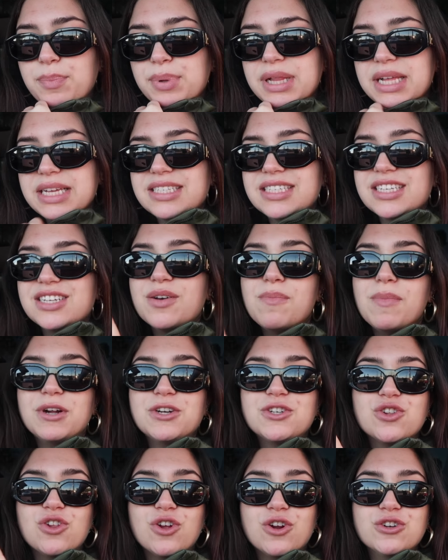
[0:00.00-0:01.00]
placing a
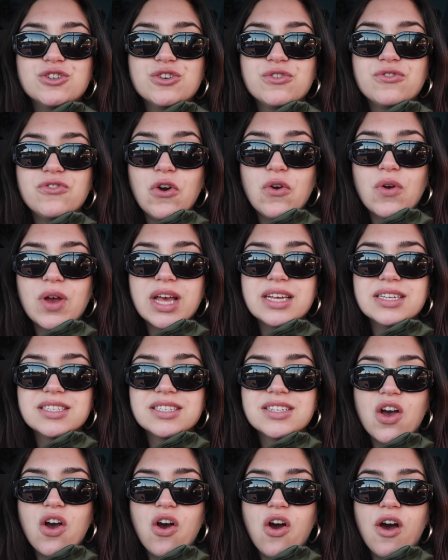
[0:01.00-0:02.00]
much larger
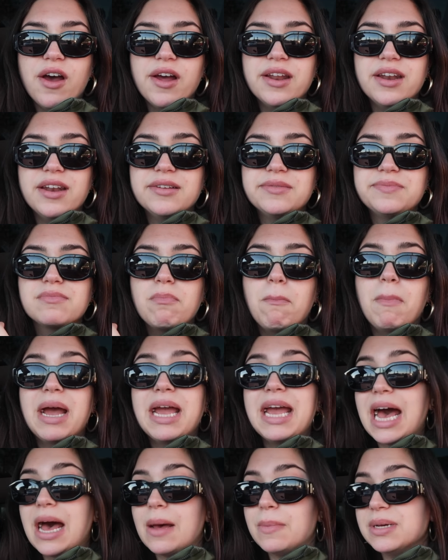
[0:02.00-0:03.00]
focus on my
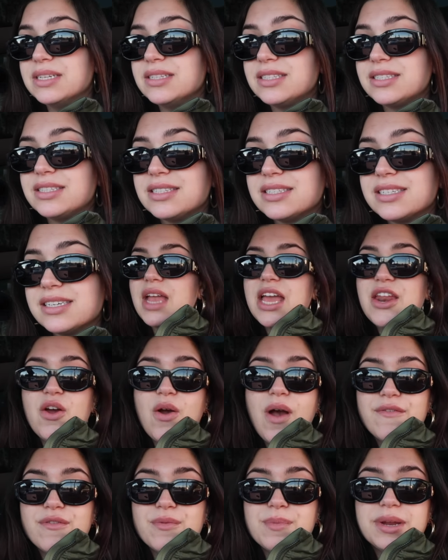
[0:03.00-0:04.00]
habits. I know
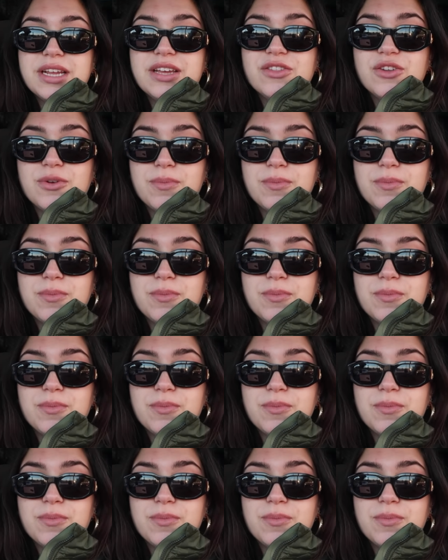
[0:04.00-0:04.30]
everybody and